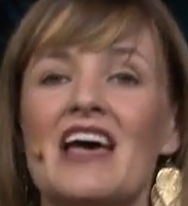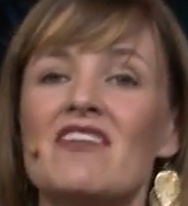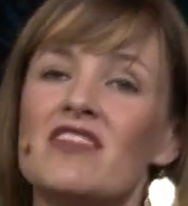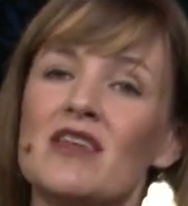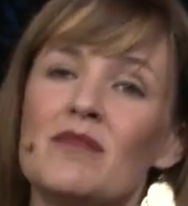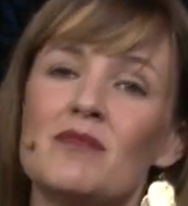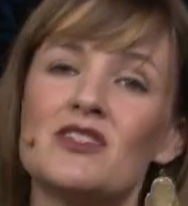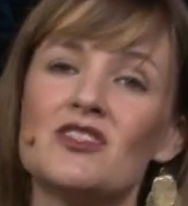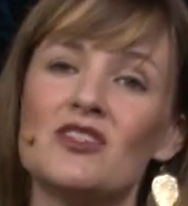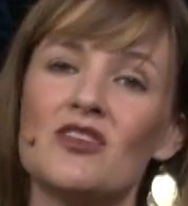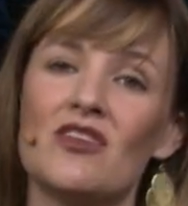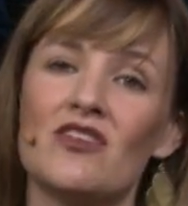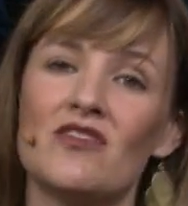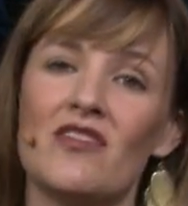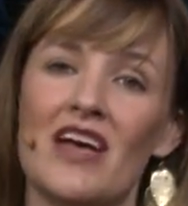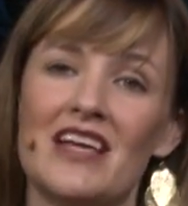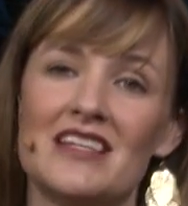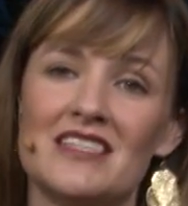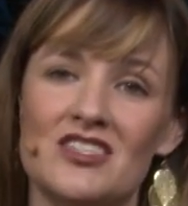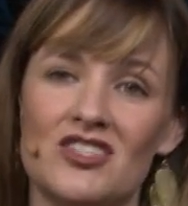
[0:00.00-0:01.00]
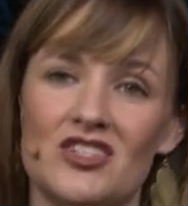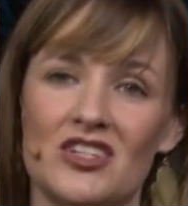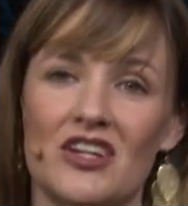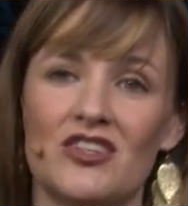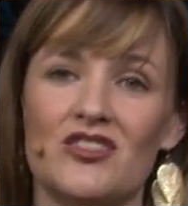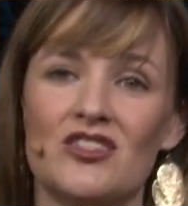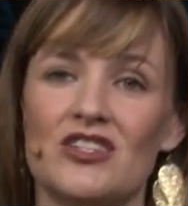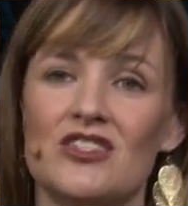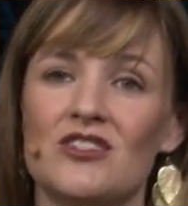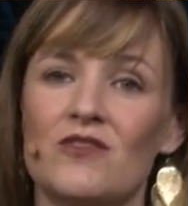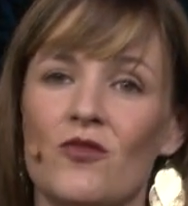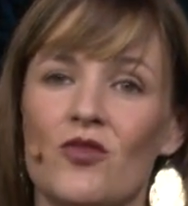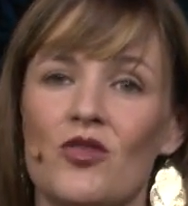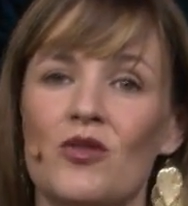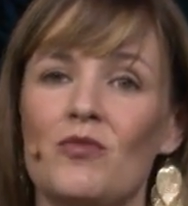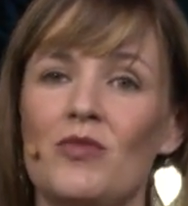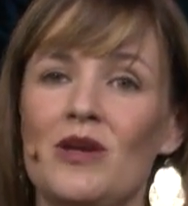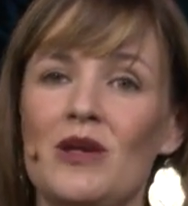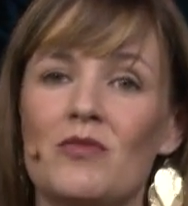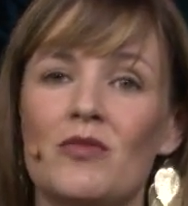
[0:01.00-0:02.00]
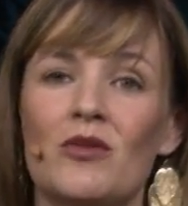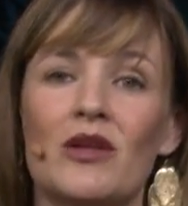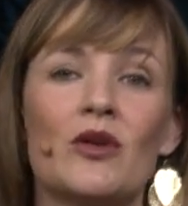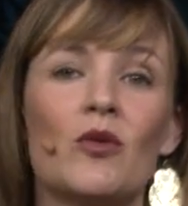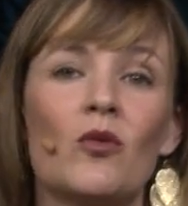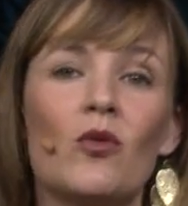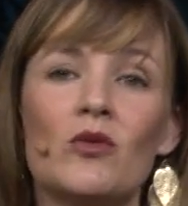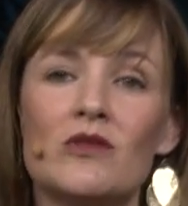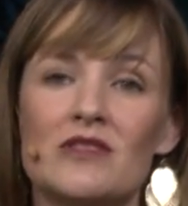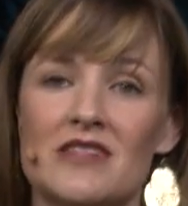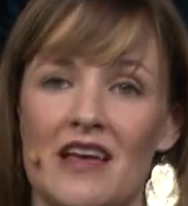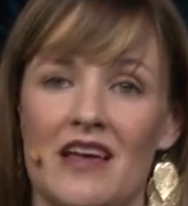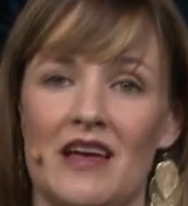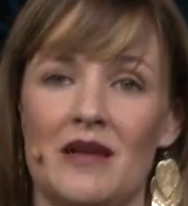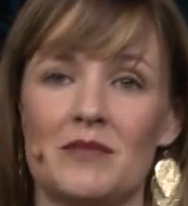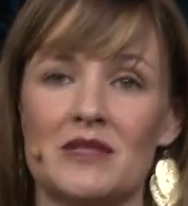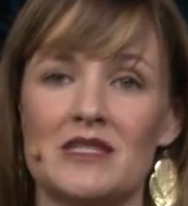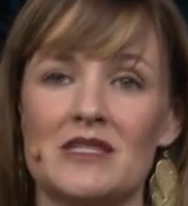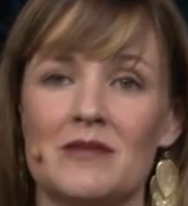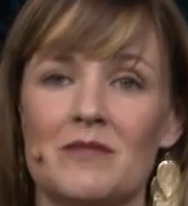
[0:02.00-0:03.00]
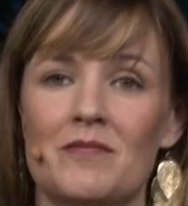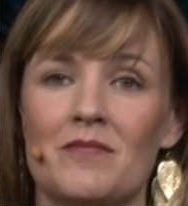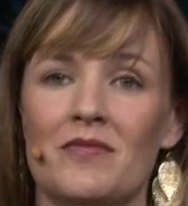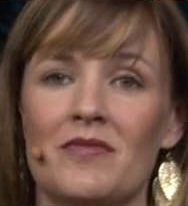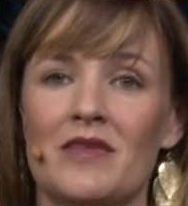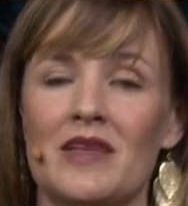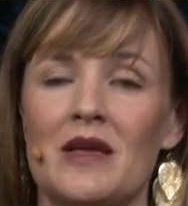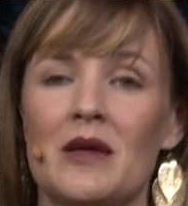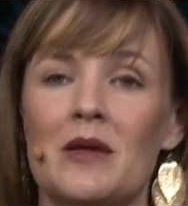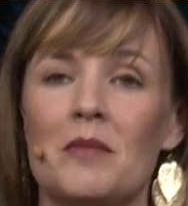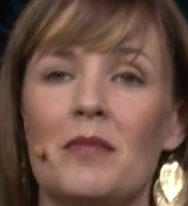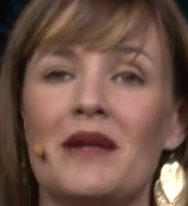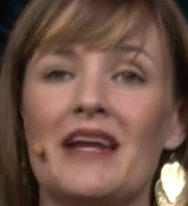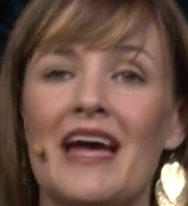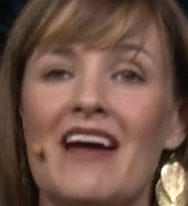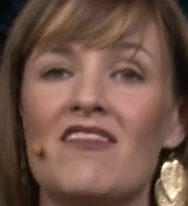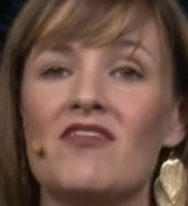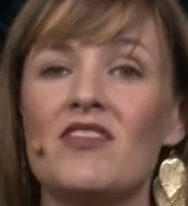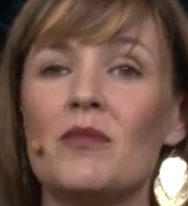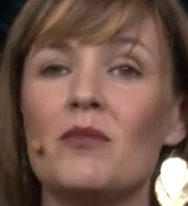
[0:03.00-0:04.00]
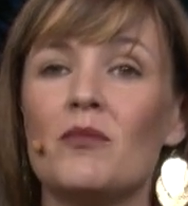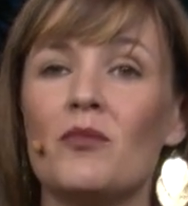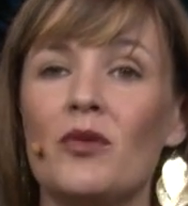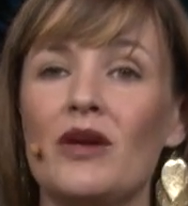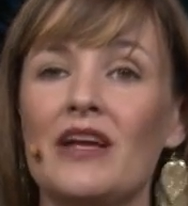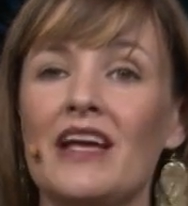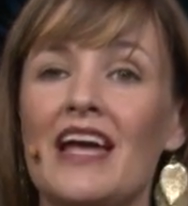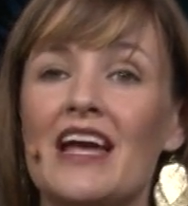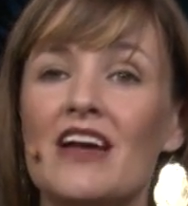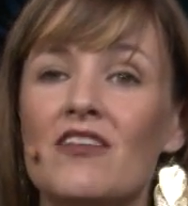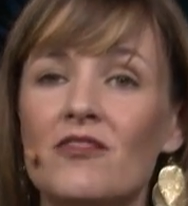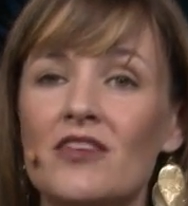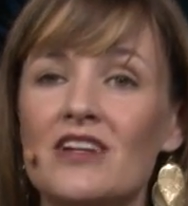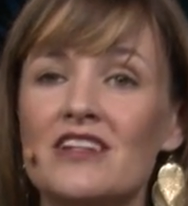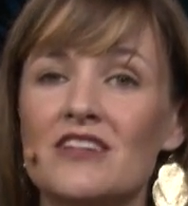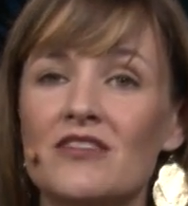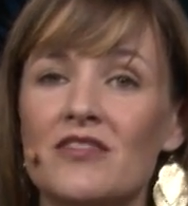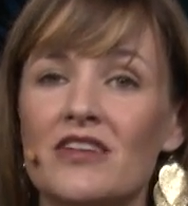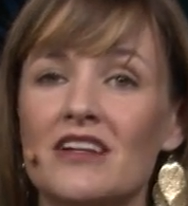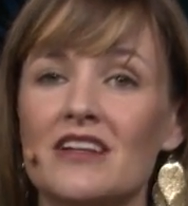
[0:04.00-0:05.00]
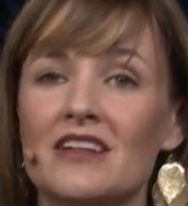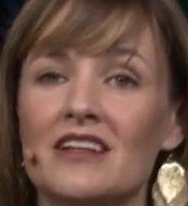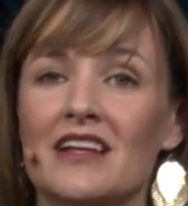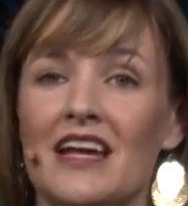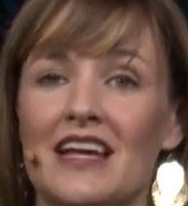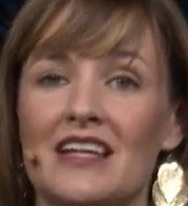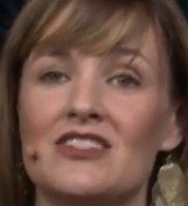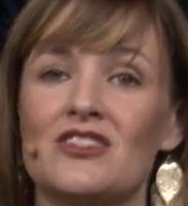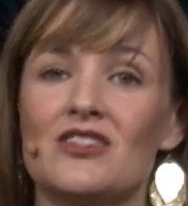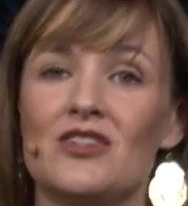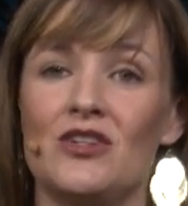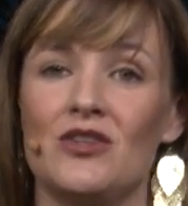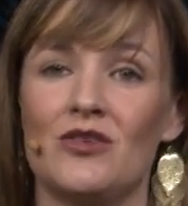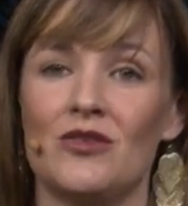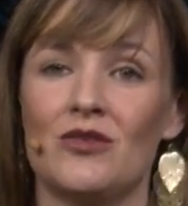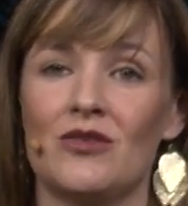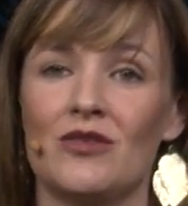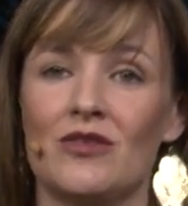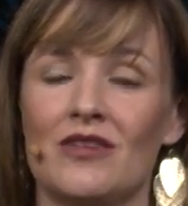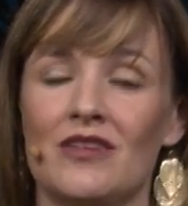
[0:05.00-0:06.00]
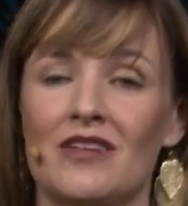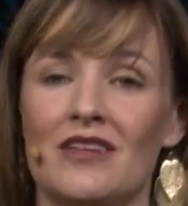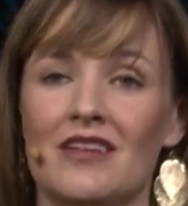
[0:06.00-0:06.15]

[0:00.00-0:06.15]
Have them serve as judges for the people at all times, but have them bring every difficult case to you.